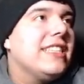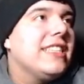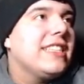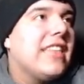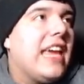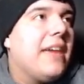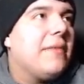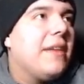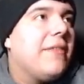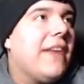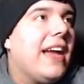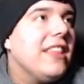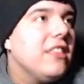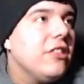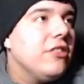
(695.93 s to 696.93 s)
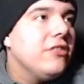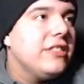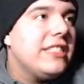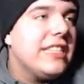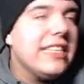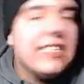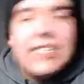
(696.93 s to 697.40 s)
this game. If I
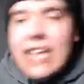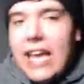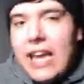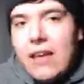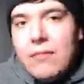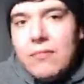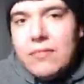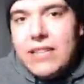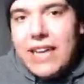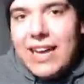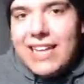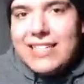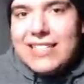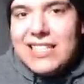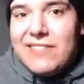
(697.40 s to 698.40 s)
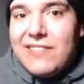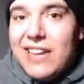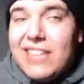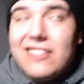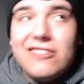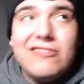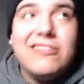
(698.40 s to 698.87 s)
lose this game, guys, if
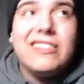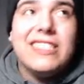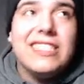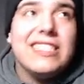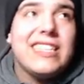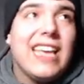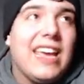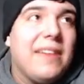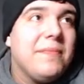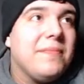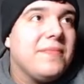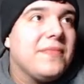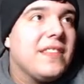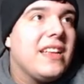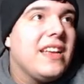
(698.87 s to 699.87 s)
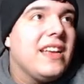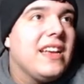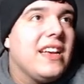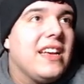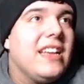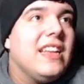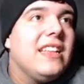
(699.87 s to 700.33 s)
I lose this game,
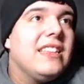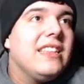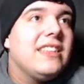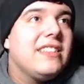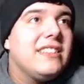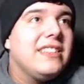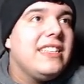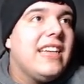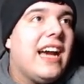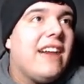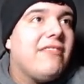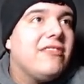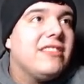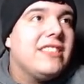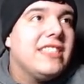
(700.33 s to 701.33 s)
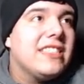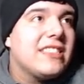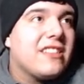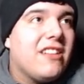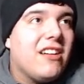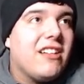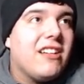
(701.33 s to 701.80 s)
literally I will
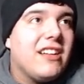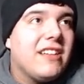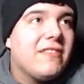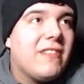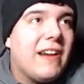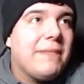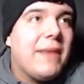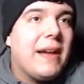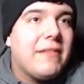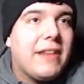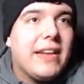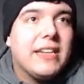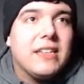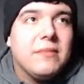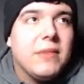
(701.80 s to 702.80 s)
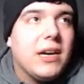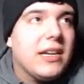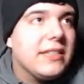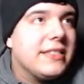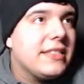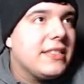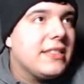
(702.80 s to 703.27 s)
discard my Randy
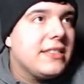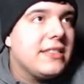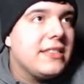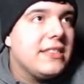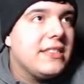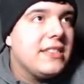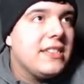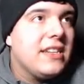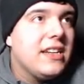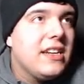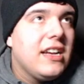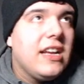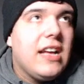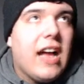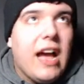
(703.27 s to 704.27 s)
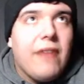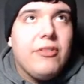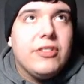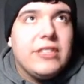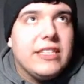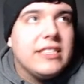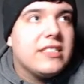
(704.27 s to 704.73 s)
Moss. I
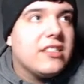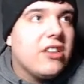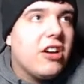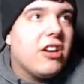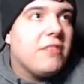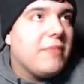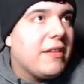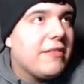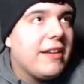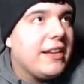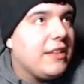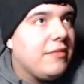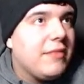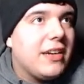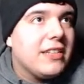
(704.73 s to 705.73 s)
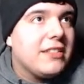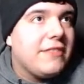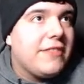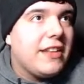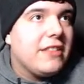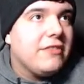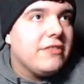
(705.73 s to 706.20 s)
will discard my Randy Moss
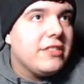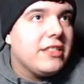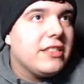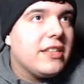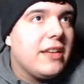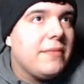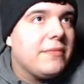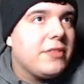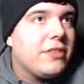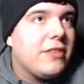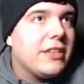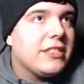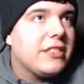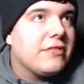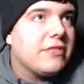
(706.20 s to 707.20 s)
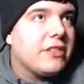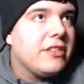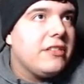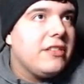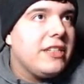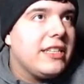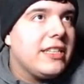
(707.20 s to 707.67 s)
if I lose this game. So watch this. We're going
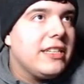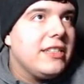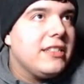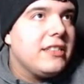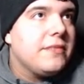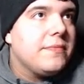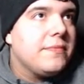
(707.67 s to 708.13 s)
to go like this.